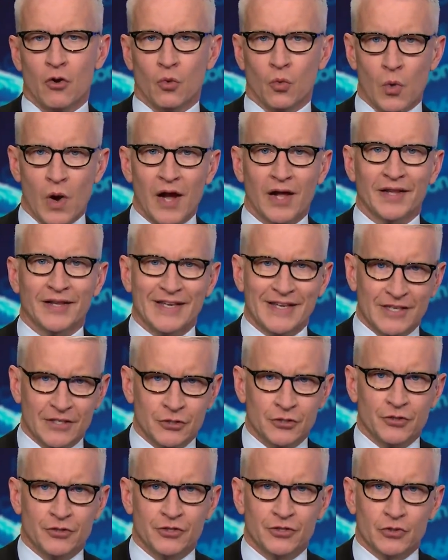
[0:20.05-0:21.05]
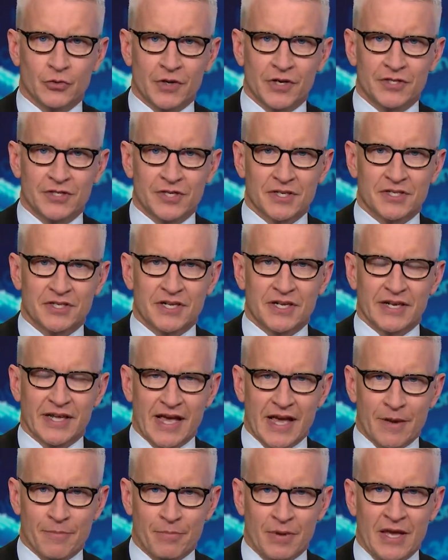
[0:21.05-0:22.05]
well into the 2016
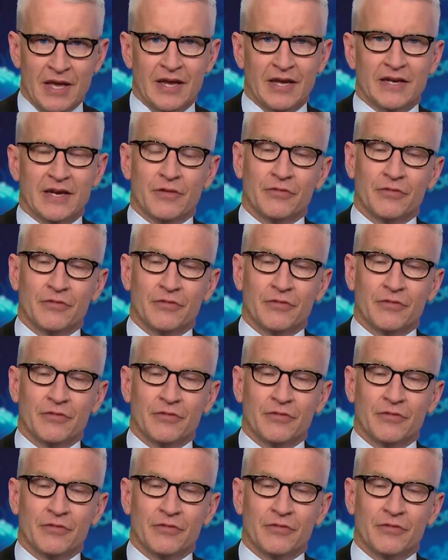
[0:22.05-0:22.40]
campaign.